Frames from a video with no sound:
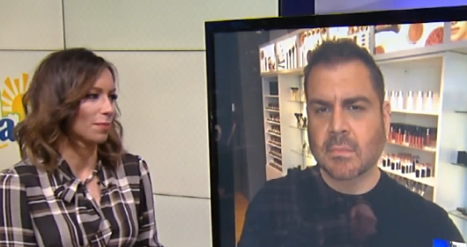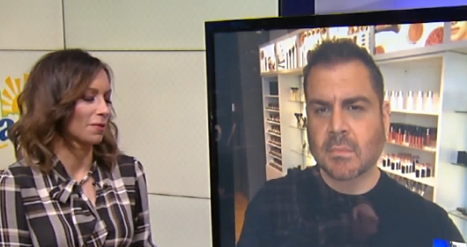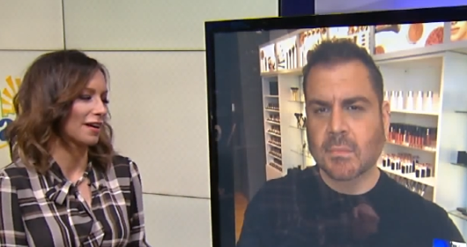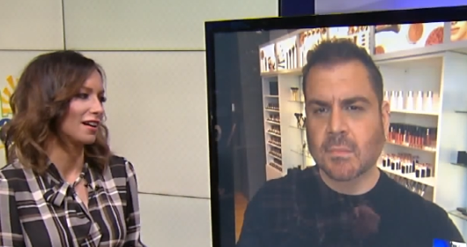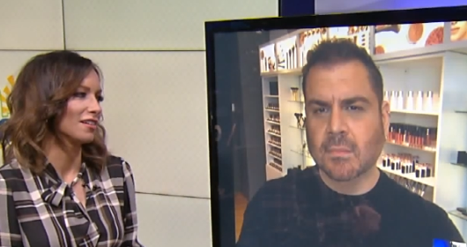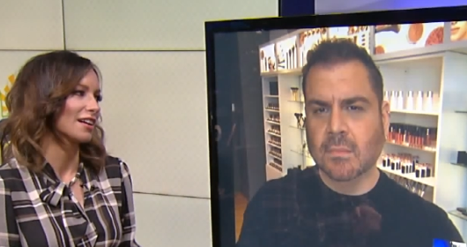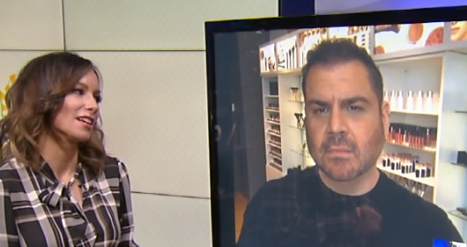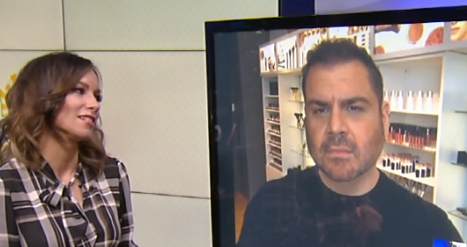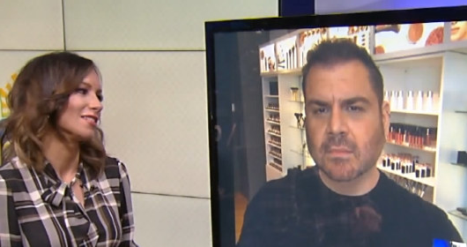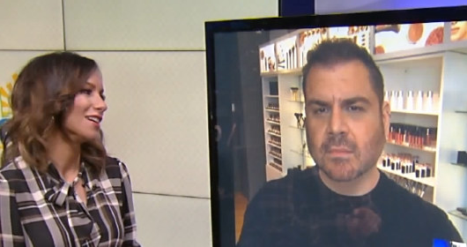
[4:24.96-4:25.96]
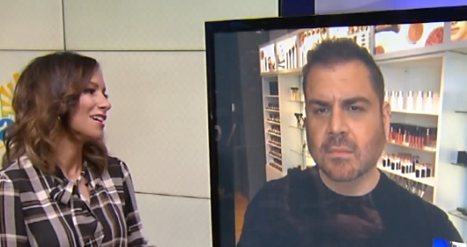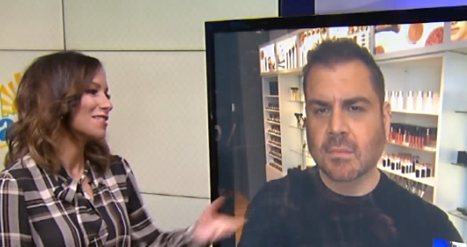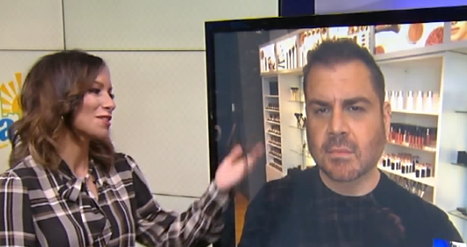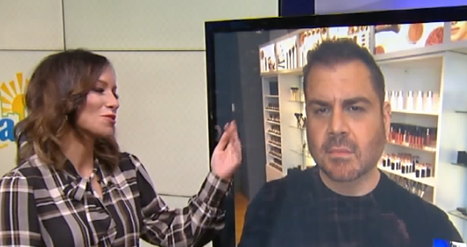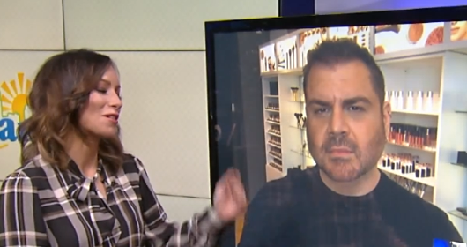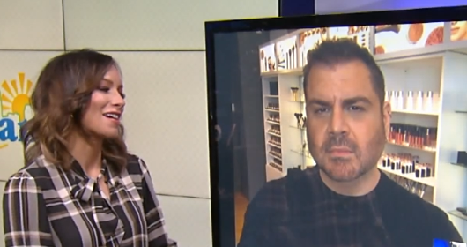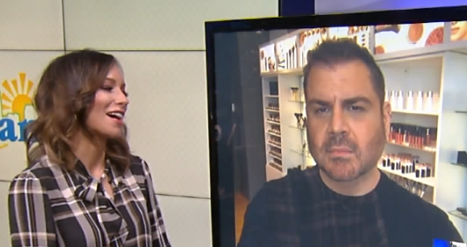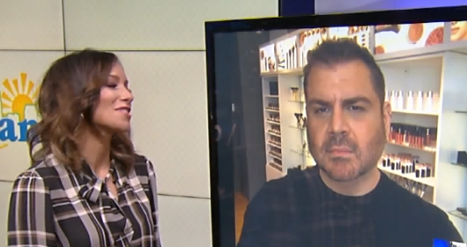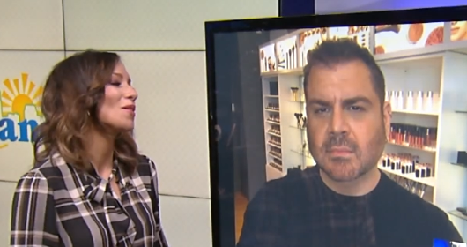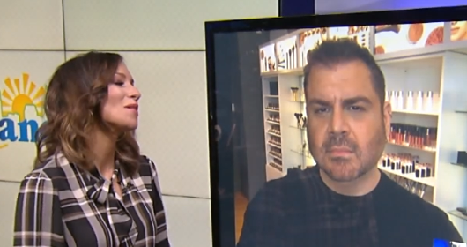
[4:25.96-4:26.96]
Speaker 1: around and such a great
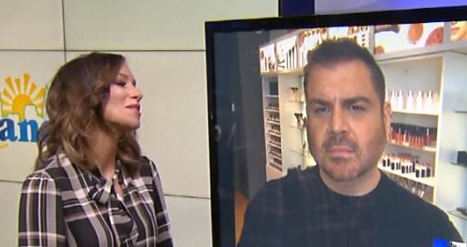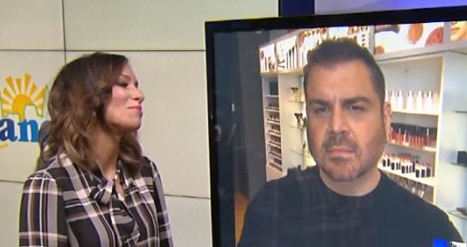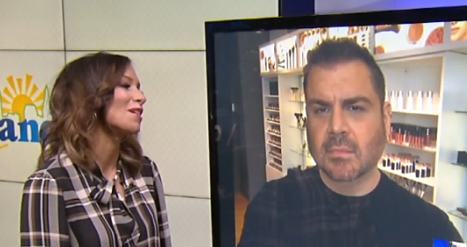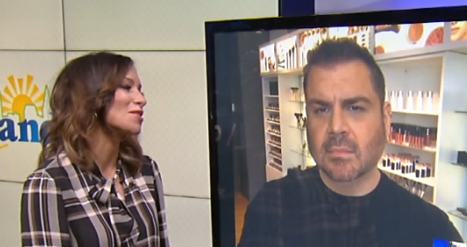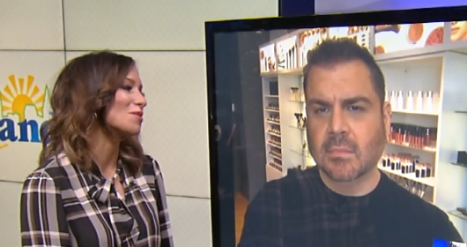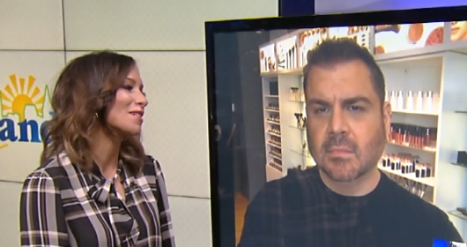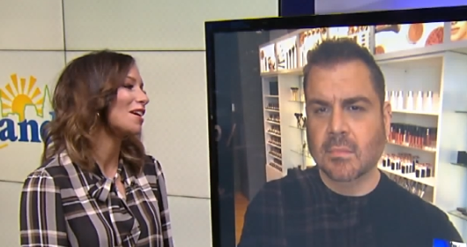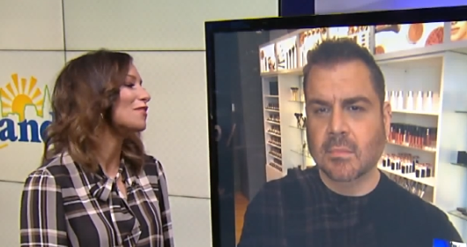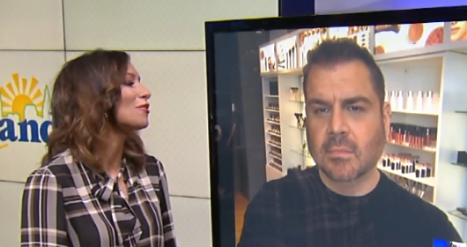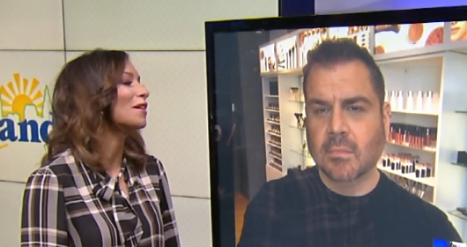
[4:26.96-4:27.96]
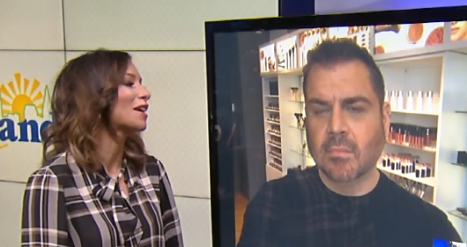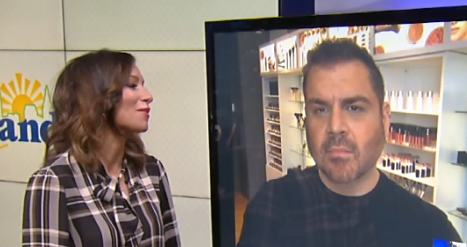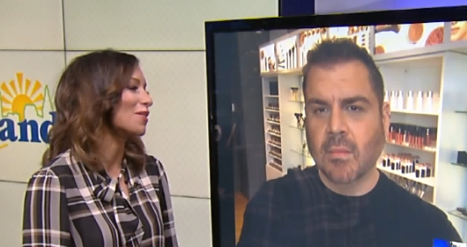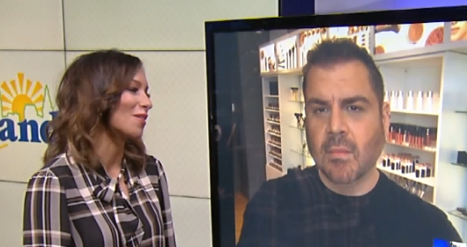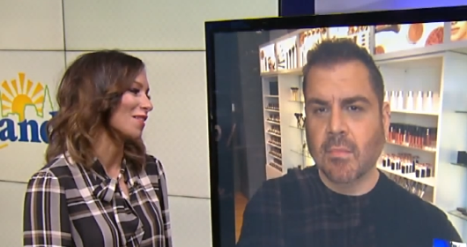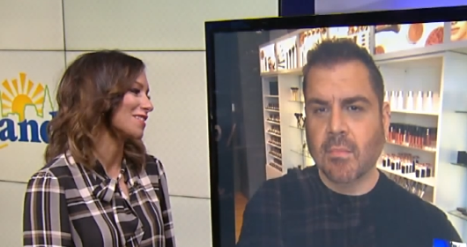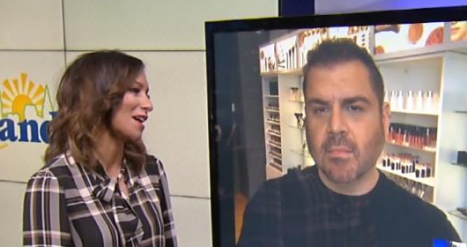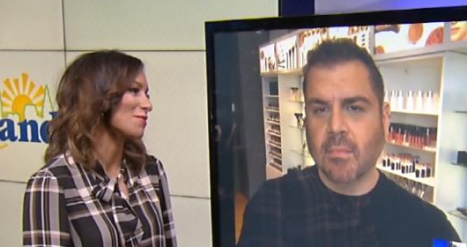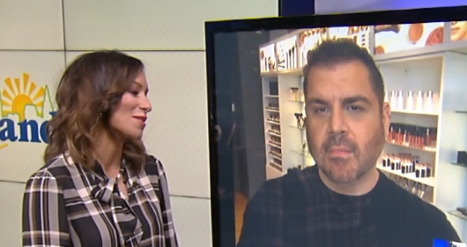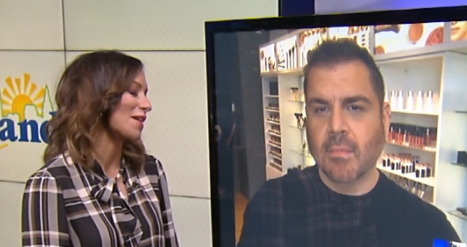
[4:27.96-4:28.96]
guy. It's always a pleasure. We love working with you all the
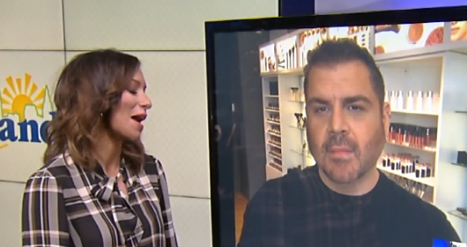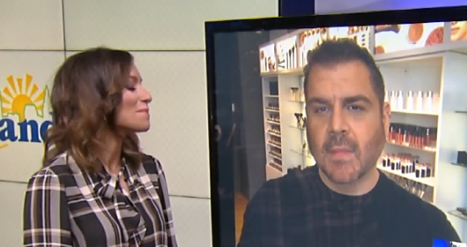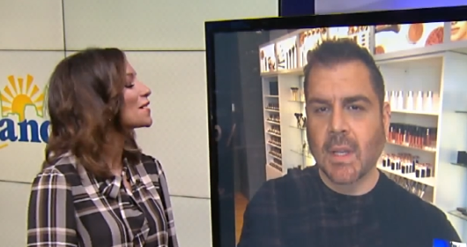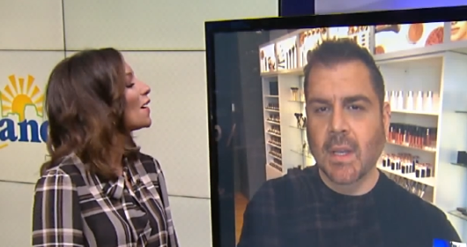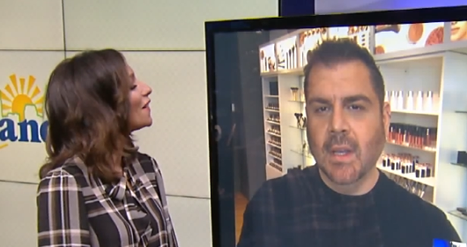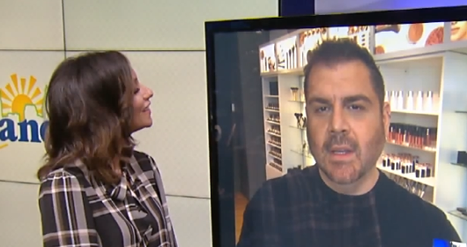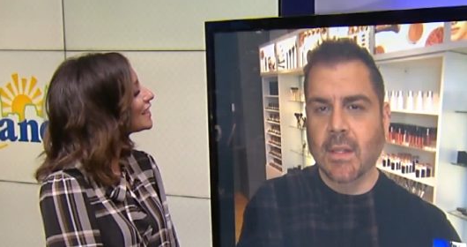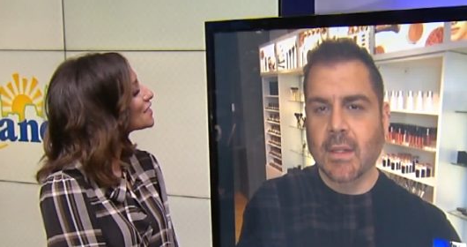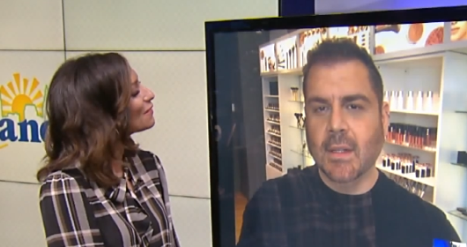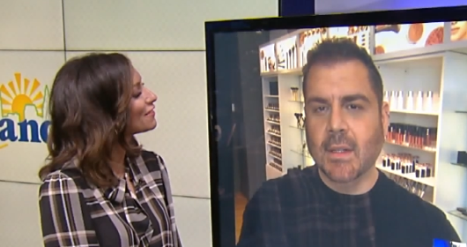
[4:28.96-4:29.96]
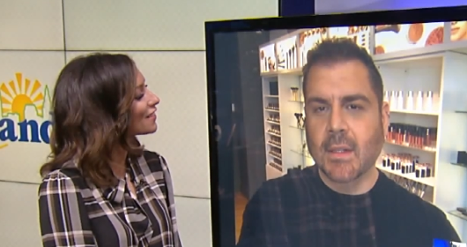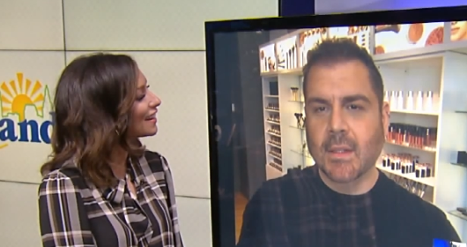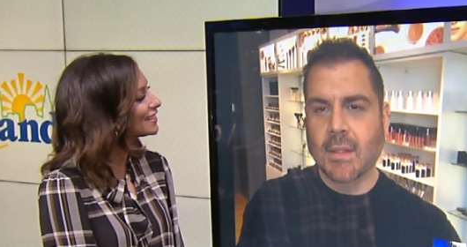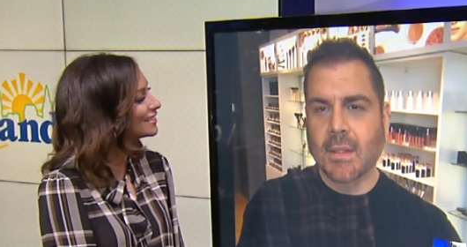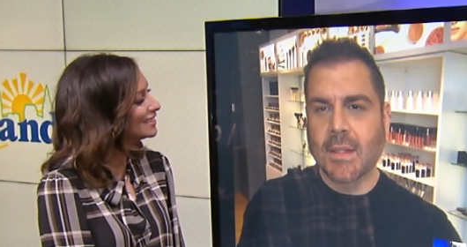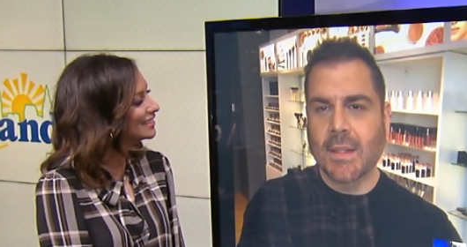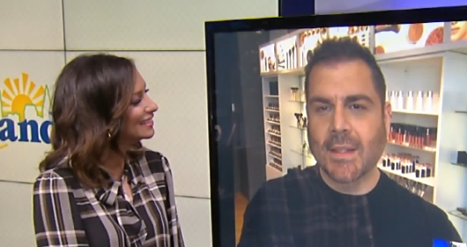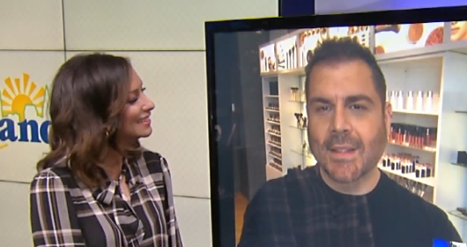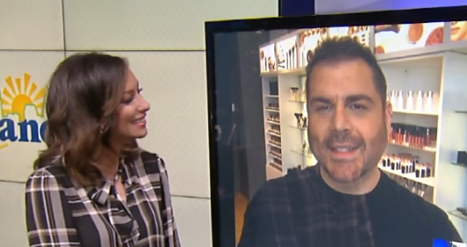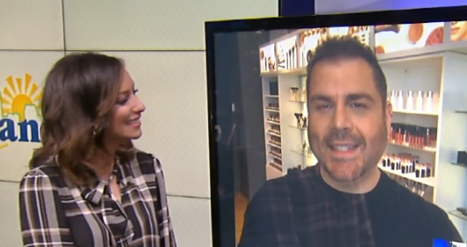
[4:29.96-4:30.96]
time, Lou. And happy holidays, my friend.
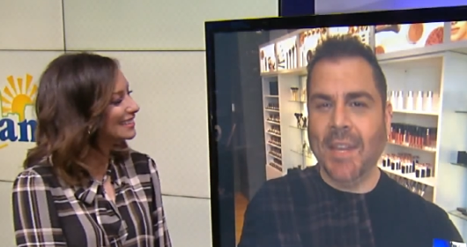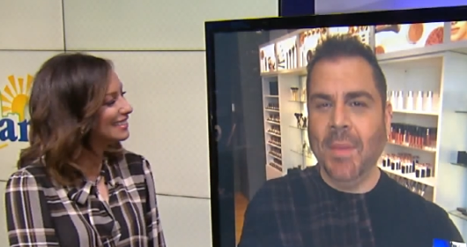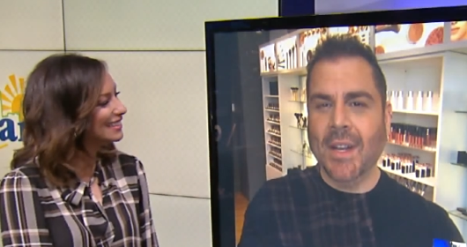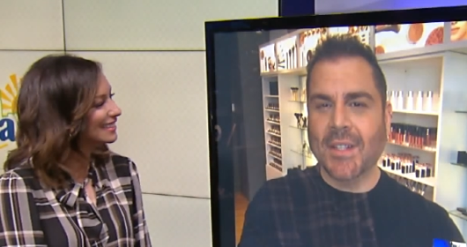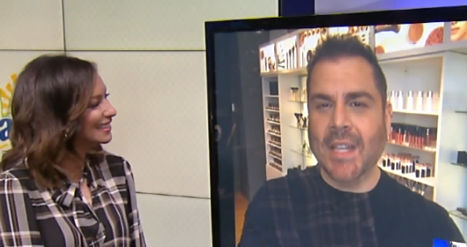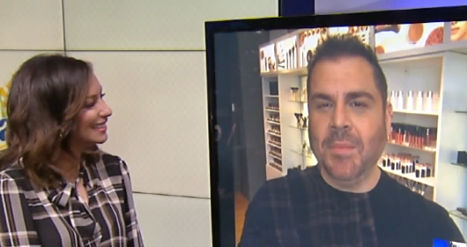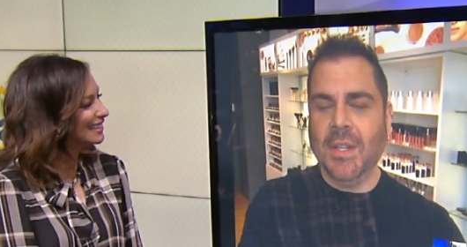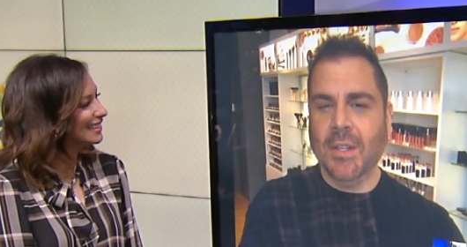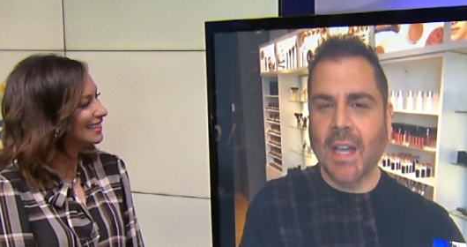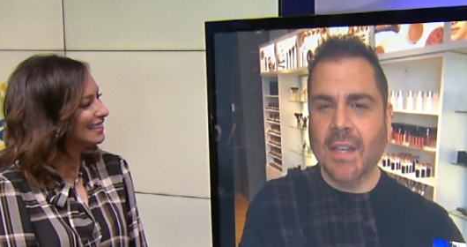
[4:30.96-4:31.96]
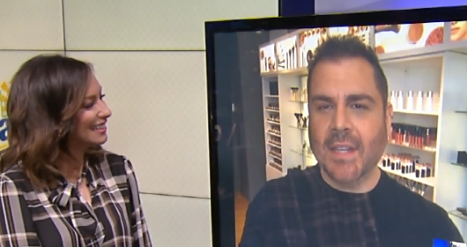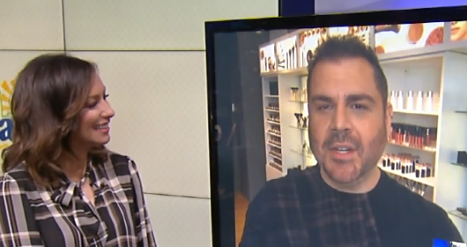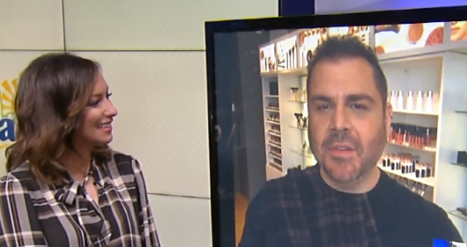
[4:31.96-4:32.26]
Speaker 2: Same here. Same to you guys and